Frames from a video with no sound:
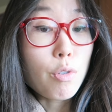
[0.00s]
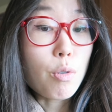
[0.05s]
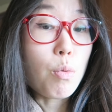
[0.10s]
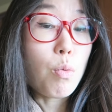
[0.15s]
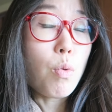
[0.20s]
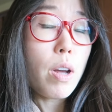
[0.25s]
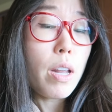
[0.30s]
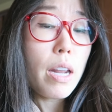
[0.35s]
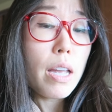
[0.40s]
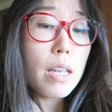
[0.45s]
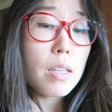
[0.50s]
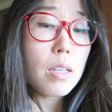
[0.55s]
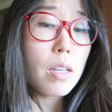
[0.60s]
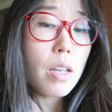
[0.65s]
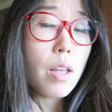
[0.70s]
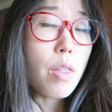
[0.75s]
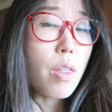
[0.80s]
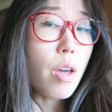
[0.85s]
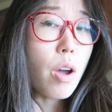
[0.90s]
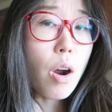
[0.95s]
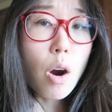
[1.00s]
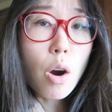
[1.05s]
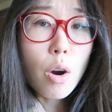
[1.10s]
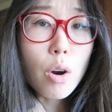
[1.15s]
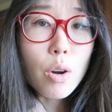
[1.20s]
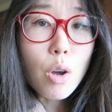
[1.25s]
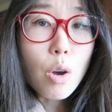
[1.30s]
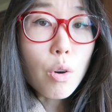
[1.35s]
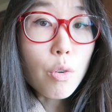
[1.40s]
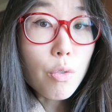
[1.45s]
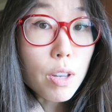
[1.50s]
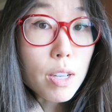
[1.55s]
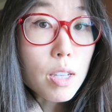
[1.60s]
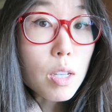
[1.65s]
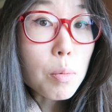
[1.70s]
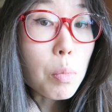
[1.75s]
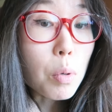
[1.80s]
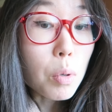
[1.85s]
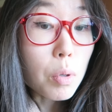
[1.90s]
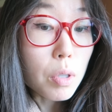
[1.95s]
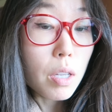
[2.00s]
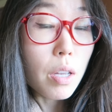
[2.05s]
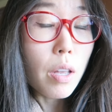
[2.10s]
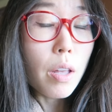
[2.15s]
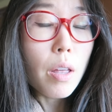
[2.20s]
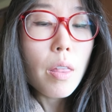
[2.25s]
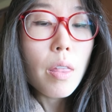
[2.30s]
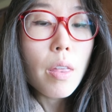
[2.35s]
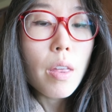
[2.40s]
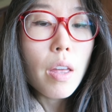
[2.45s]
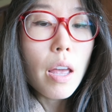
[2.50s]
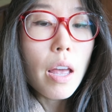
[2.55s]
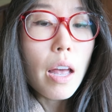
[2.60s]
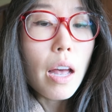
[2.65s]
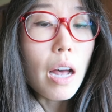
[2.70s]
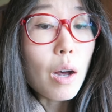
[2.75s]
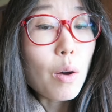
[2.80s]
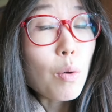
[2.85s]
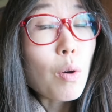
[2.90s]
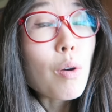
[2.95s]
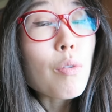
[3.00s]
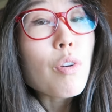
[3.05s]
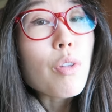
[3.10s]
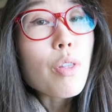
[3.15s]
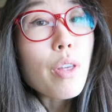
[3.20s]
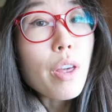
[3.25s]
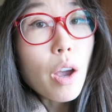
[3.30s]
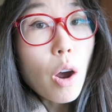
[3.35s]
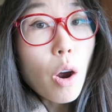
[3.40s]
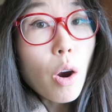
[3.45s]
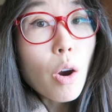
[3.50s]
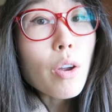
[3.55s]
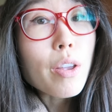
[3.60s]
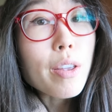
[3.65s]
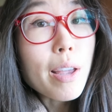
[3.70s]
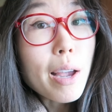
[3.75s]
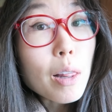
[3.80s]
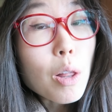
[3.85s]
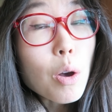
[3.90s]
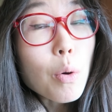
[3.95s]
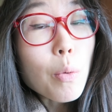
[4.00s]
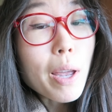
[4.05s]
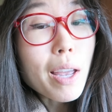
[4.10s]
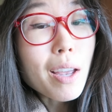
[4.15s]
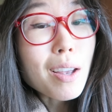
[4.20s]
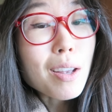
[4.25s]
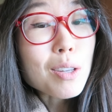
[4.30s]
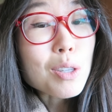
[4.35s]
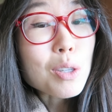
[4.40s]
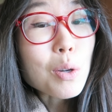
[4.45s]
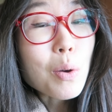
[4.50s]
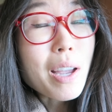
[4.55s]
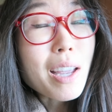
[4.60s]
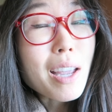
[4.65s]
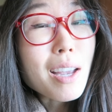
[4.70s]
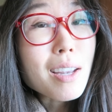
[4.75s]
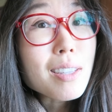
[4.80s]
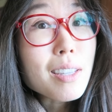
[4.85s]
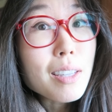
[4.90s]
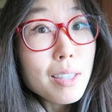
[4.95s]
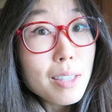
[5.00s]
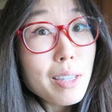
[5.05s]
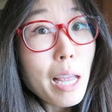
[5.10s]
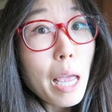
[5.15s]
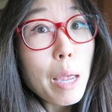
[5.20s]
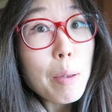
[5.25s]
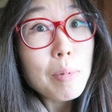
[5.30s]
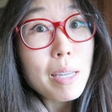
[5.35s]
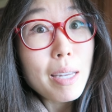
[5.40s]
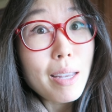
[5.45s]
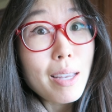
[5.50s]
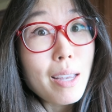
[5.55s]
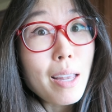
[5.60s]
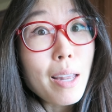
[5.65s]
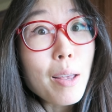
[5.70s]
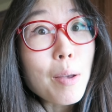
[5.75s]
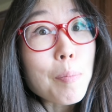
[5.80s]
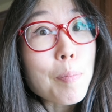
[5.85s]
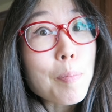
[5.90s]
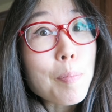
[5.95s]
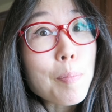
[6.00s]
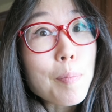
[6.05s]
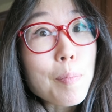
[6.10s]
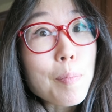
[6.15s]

From what I see, there are no visible teeth, however they are yellowing, so I guess it's time to eat them.